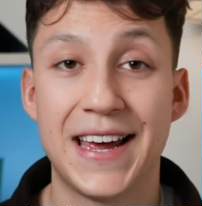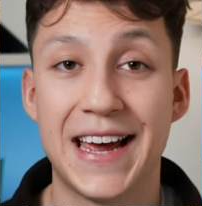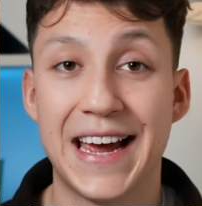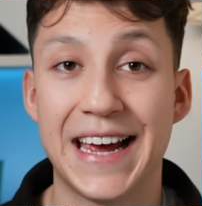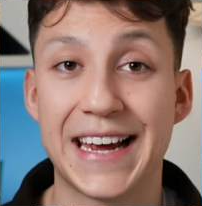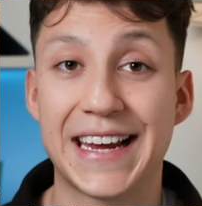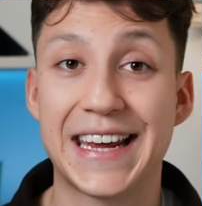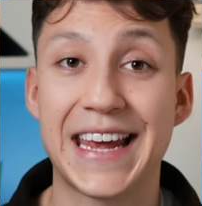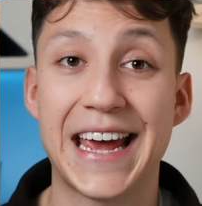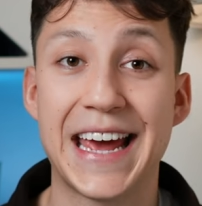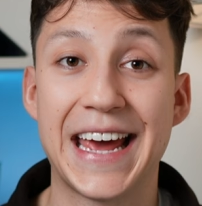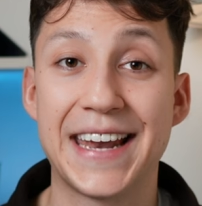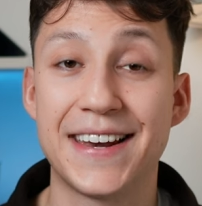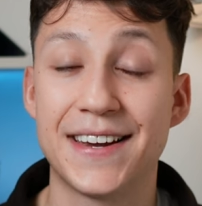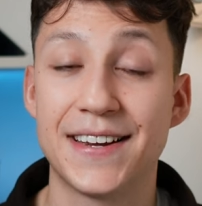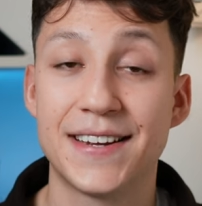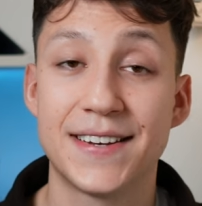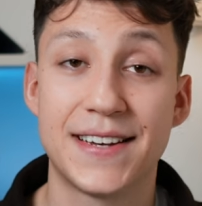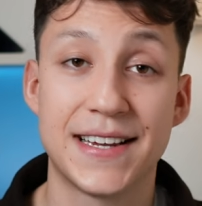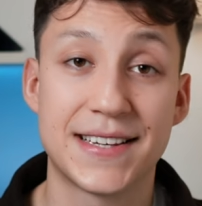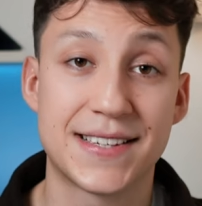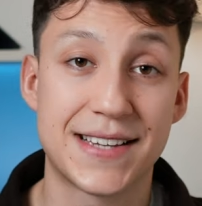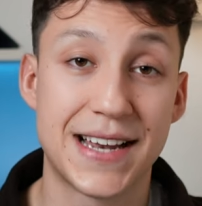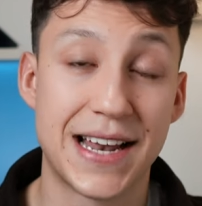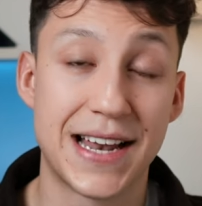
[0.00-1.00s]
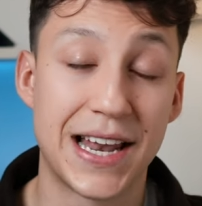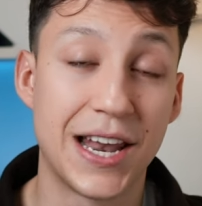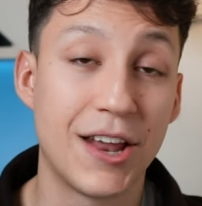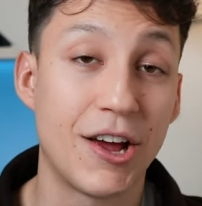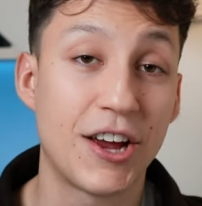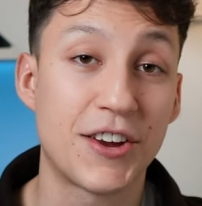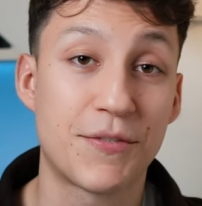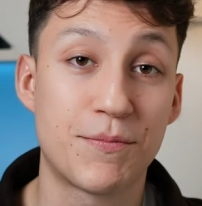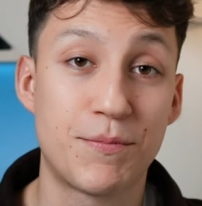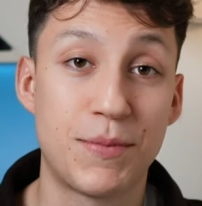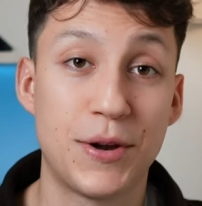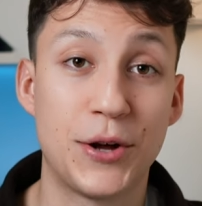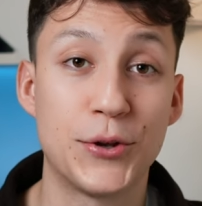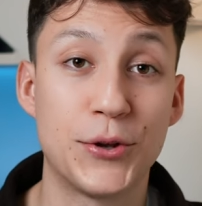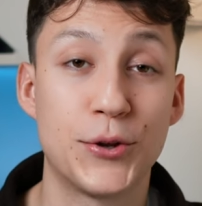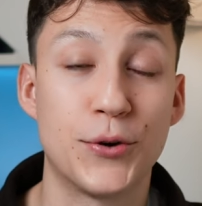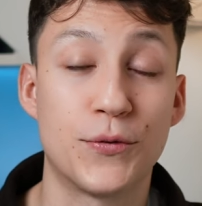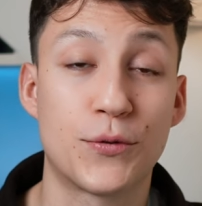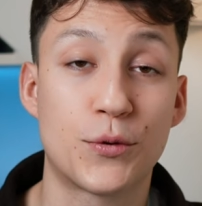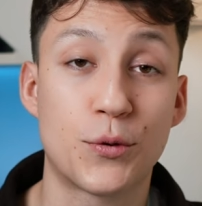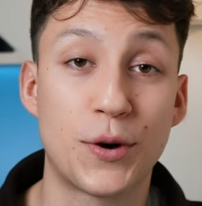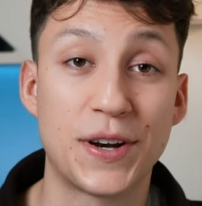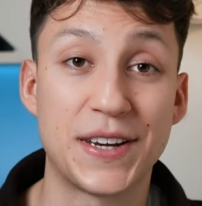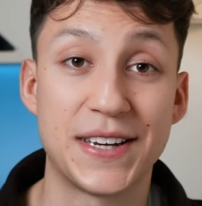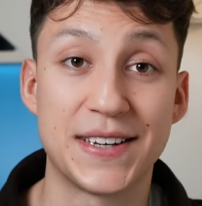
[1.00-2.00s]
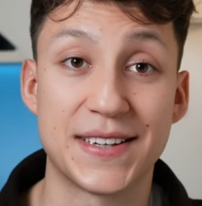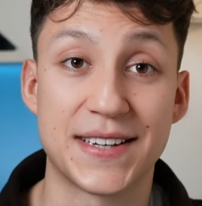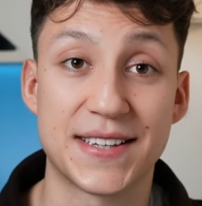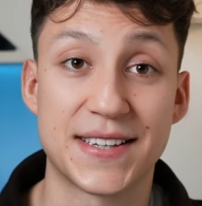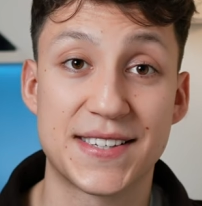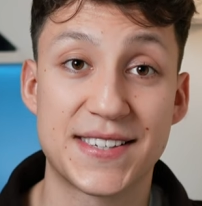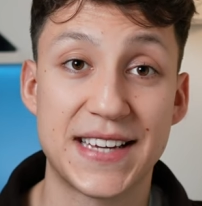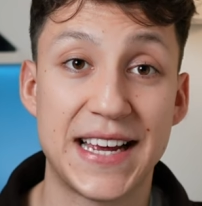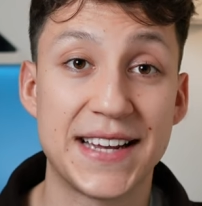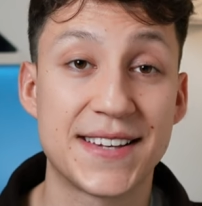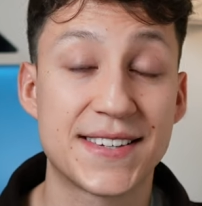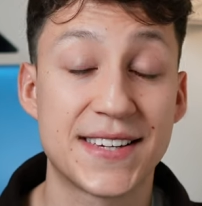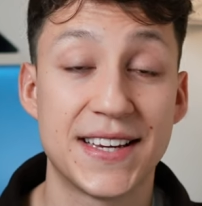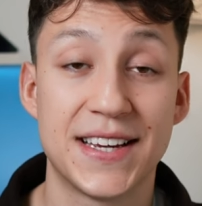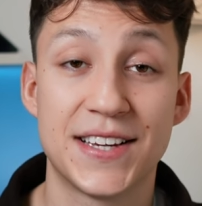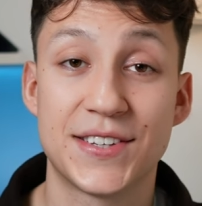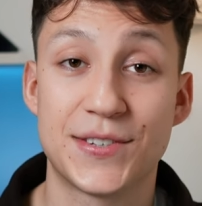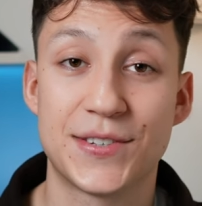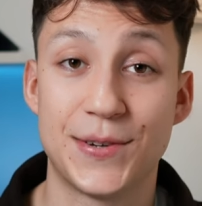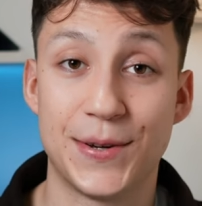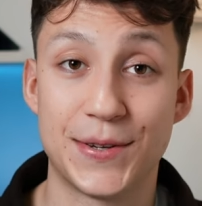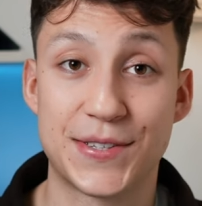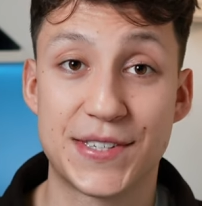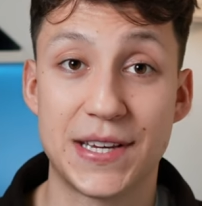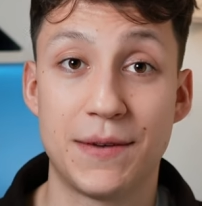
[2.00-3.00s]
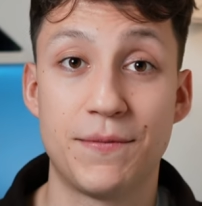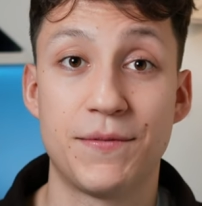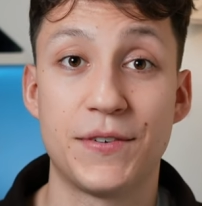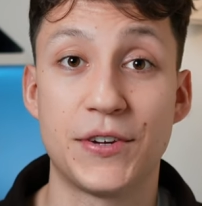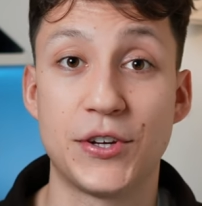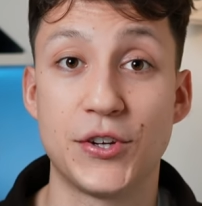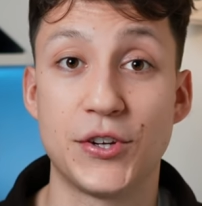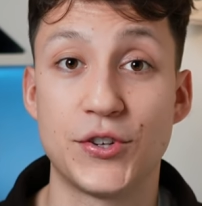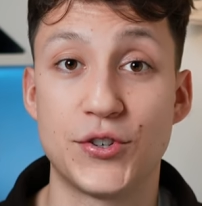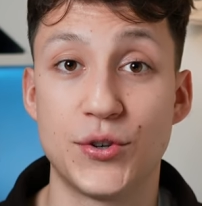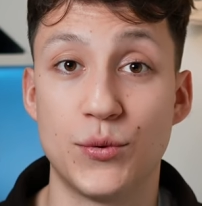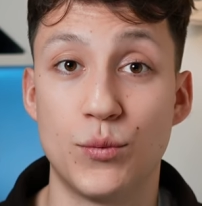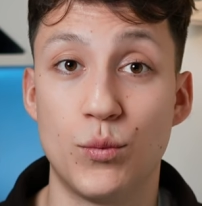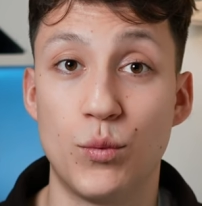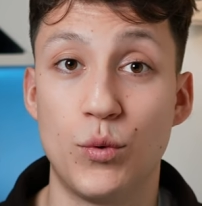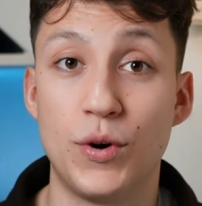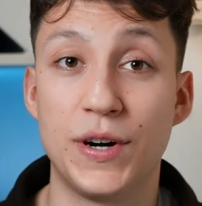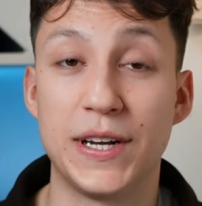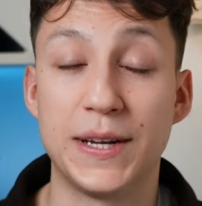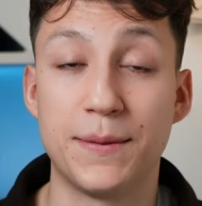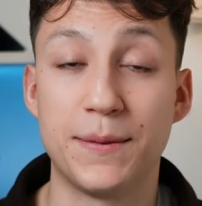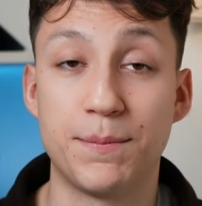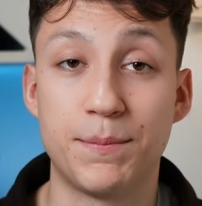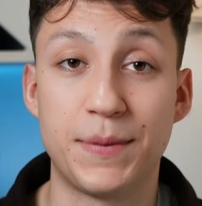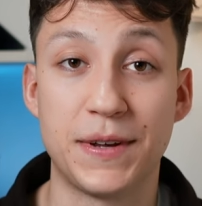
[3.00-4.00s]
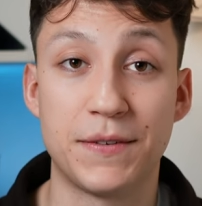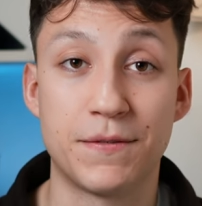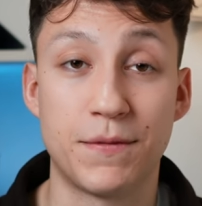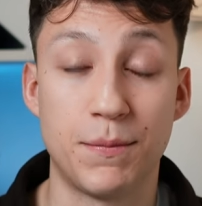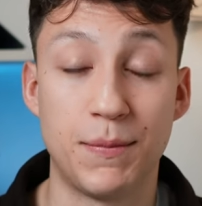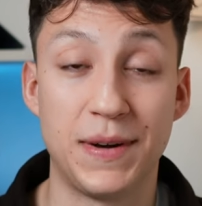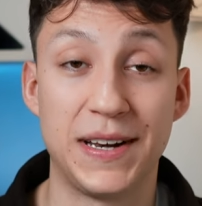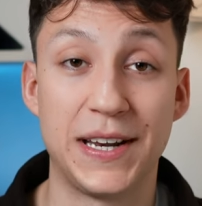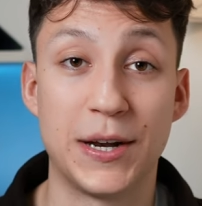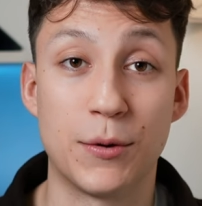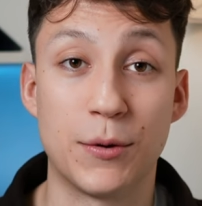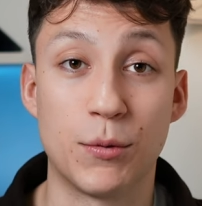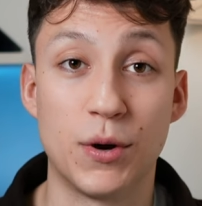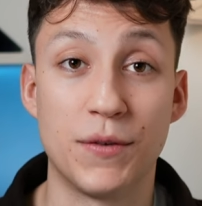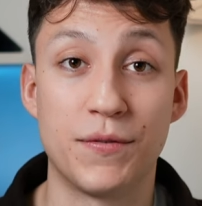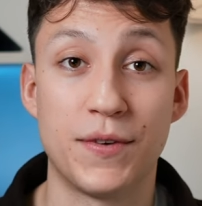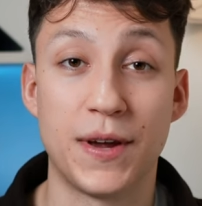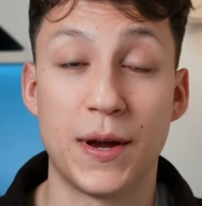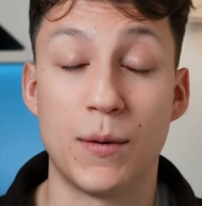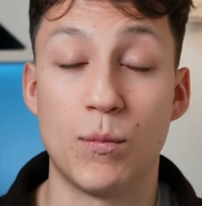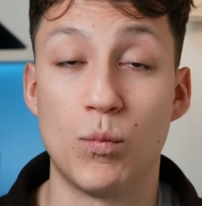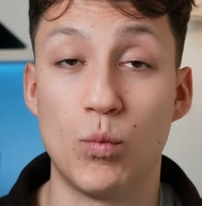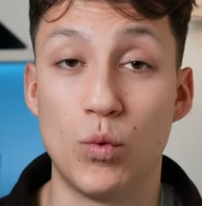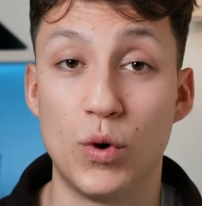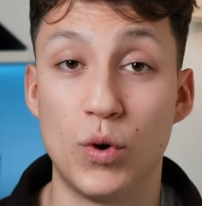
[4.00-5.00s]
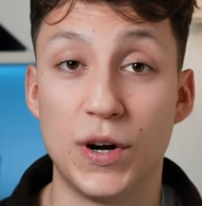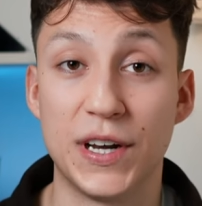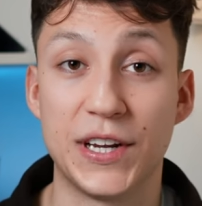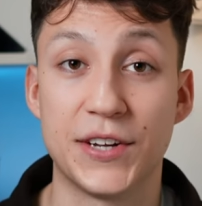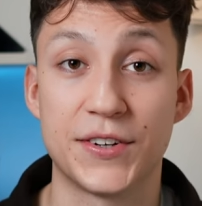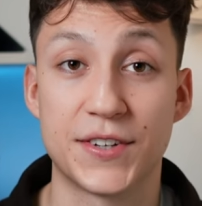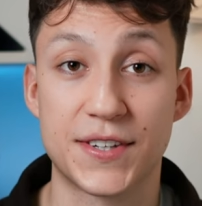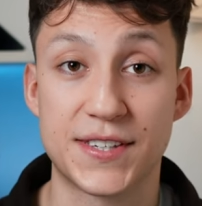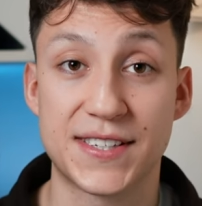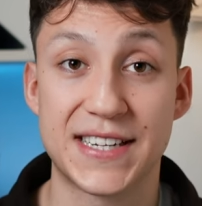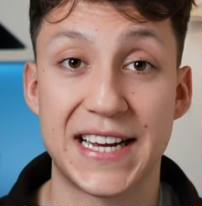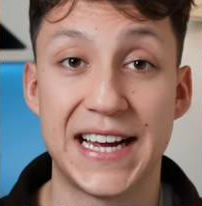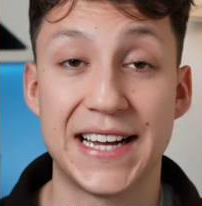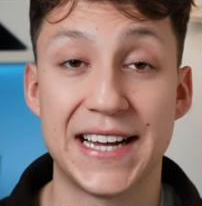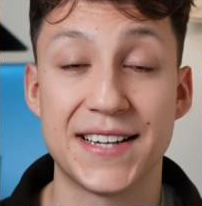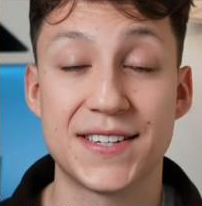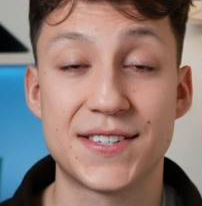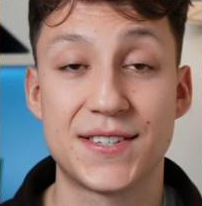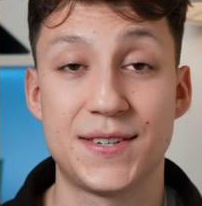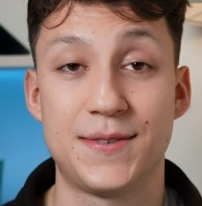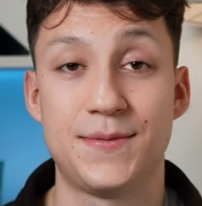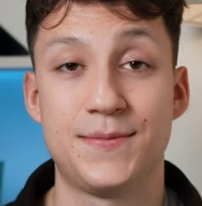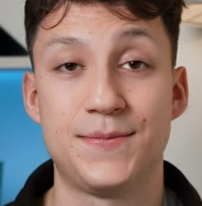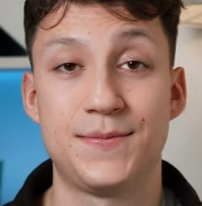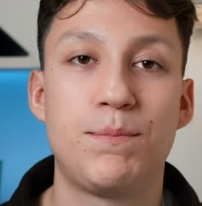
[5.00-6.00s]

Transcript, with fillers: Again, this is the lifeblood of gradient descent, so it's something you should really be familiar with and really understand.